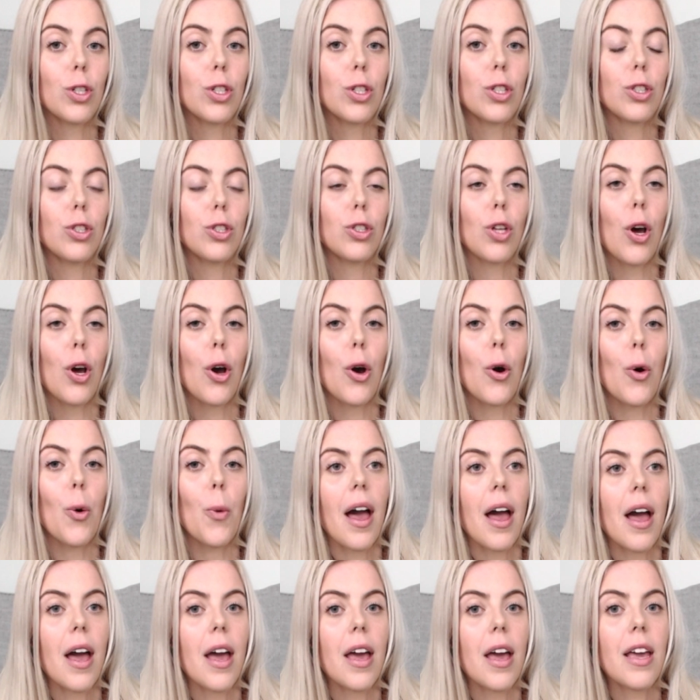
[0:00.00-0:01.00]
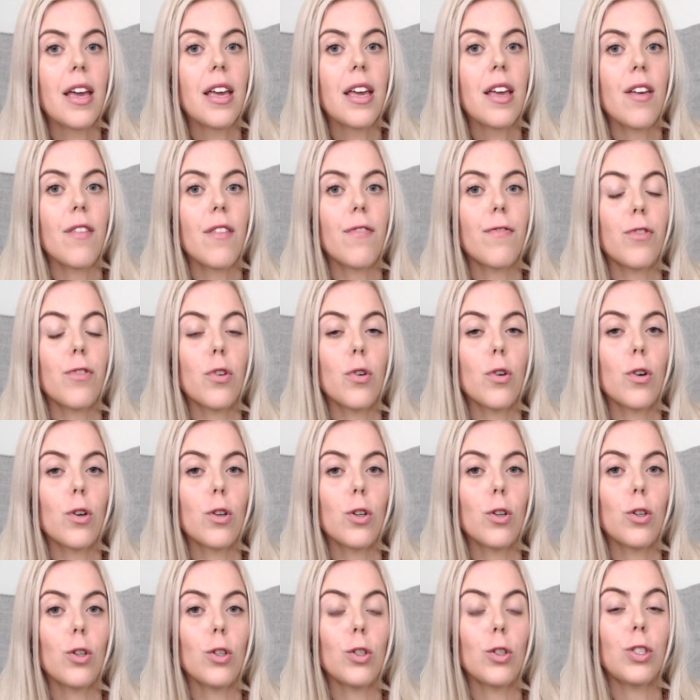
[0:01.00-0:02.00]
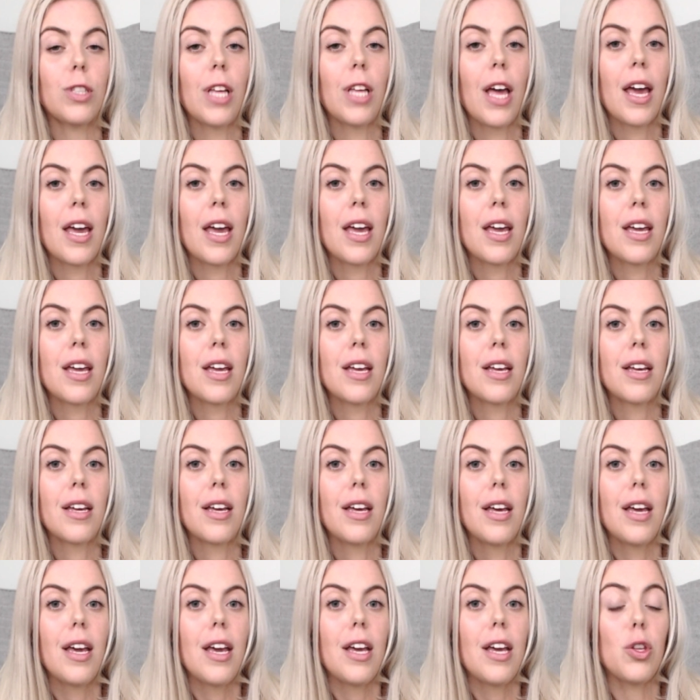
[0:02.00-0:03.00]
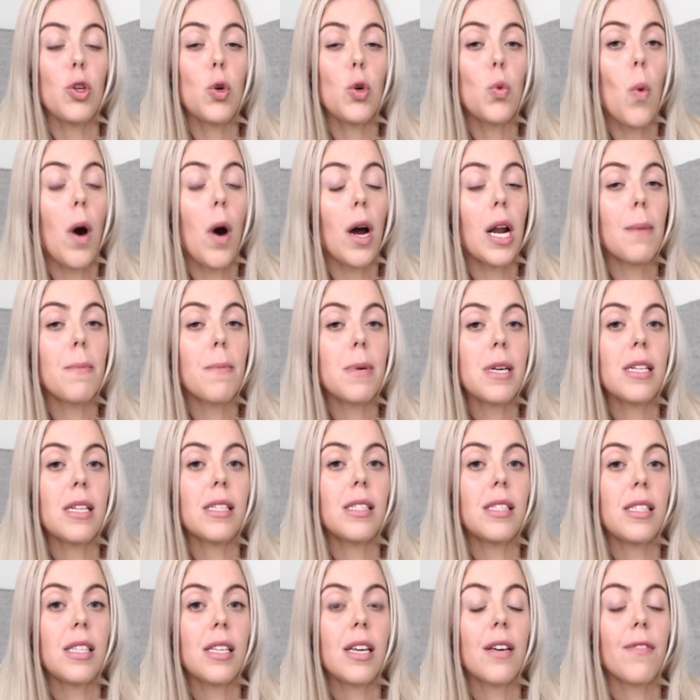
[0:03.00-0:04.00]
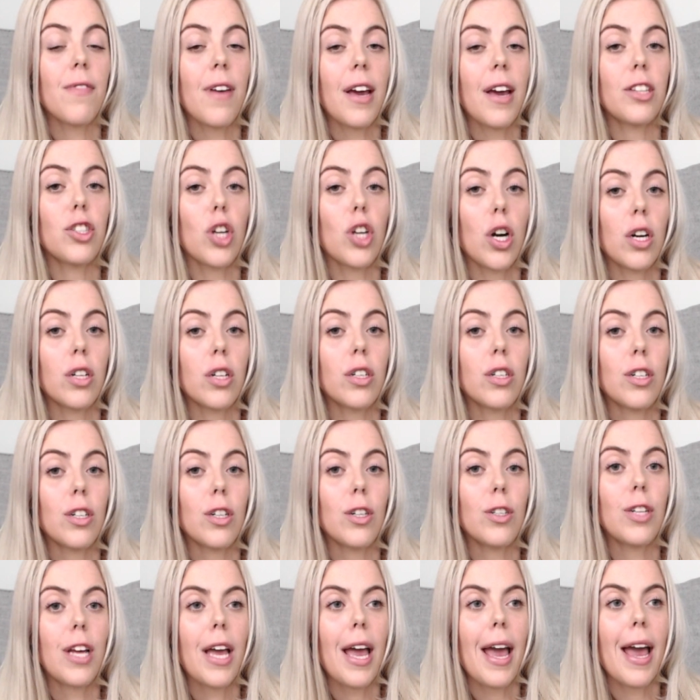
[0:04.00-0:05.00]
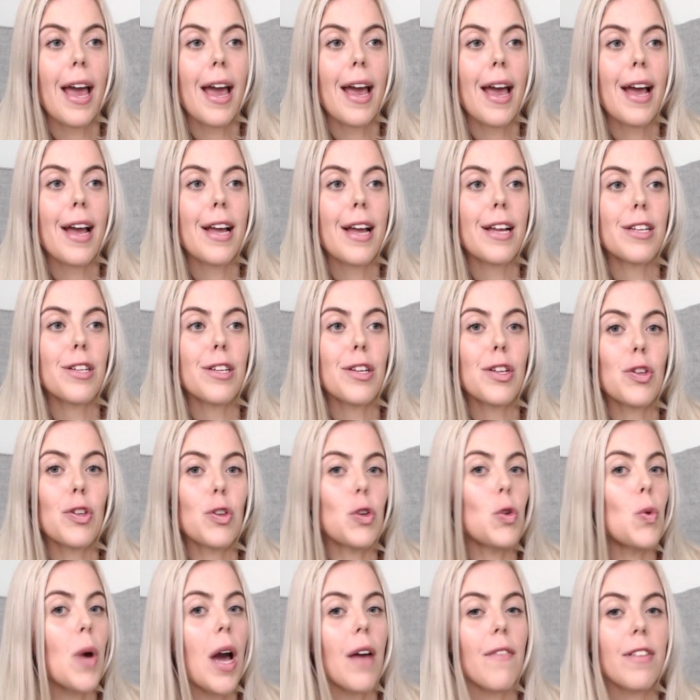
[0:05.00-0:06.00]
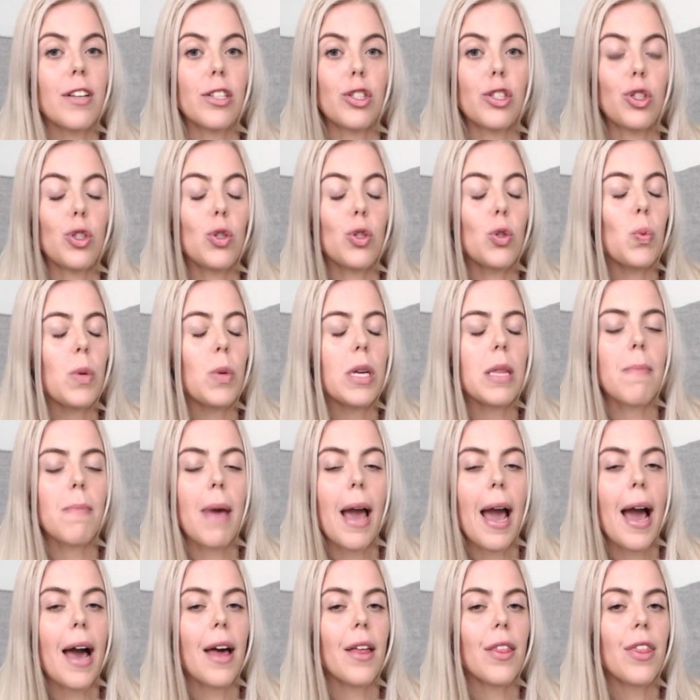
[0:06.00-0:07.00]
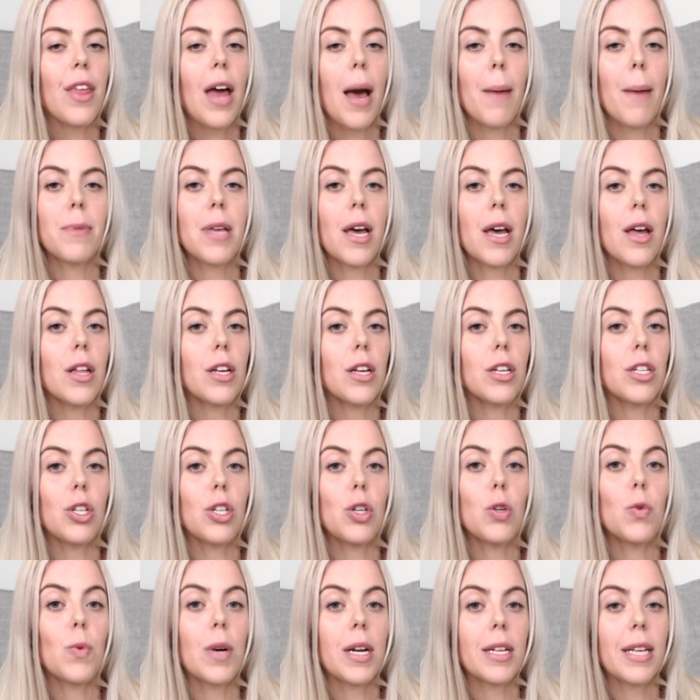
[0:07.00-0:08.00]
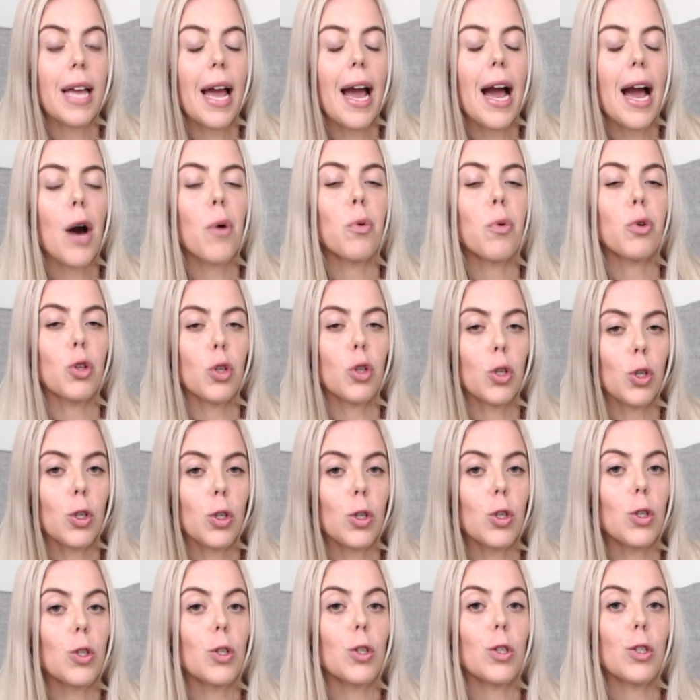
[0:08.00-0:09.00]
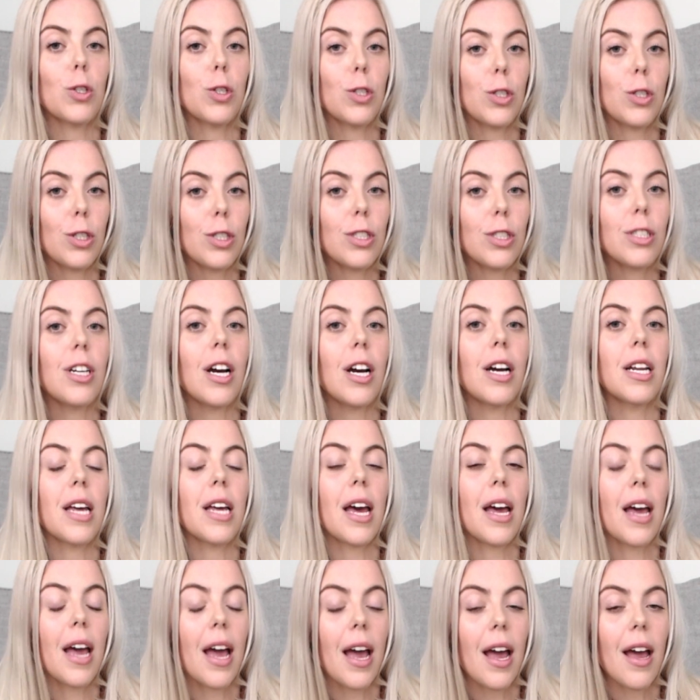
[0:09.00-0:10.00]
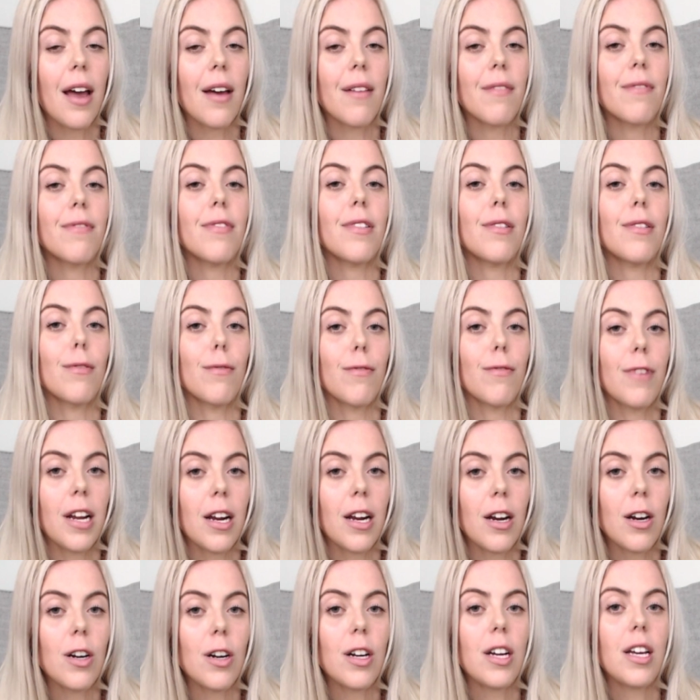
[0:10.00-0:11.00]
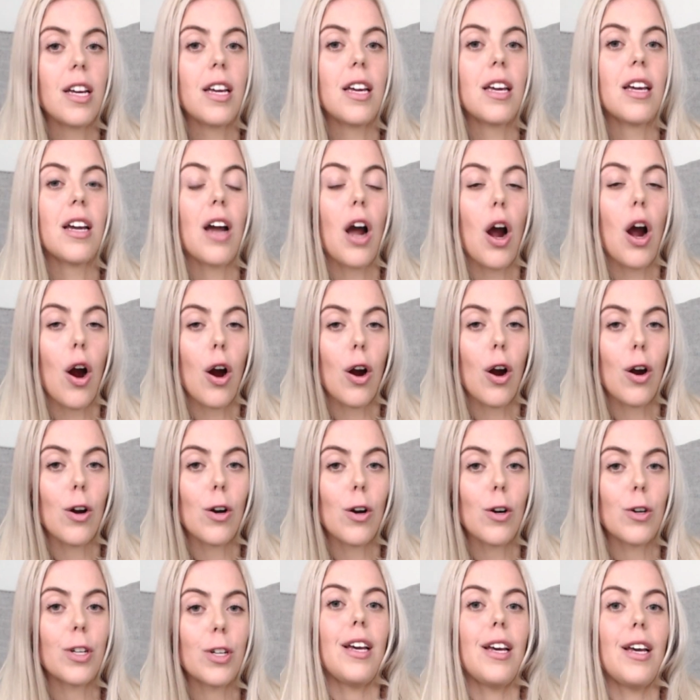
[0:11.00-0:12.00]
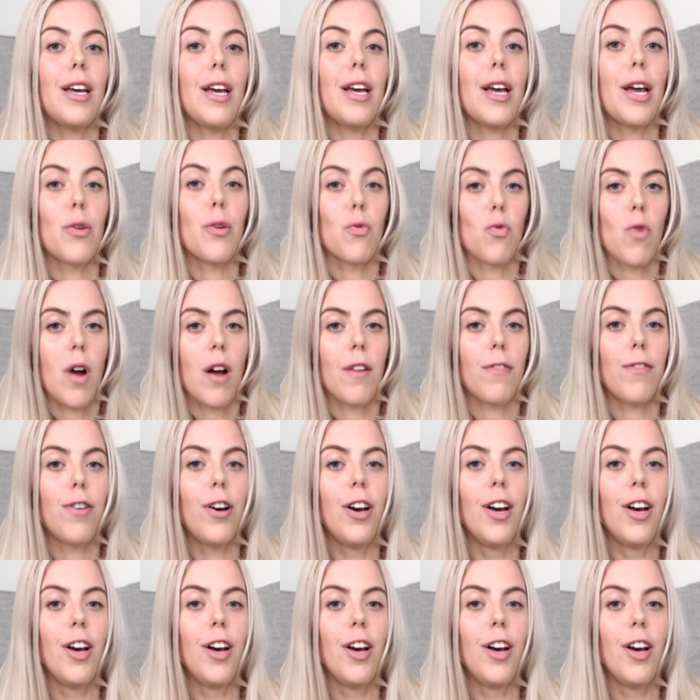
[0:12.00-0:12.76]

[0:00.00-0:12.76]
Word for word: So, uh, if you're saying you want to be CFA chartered and you have issues with math, I'm telling you right now, you're gonna have a very hard and rough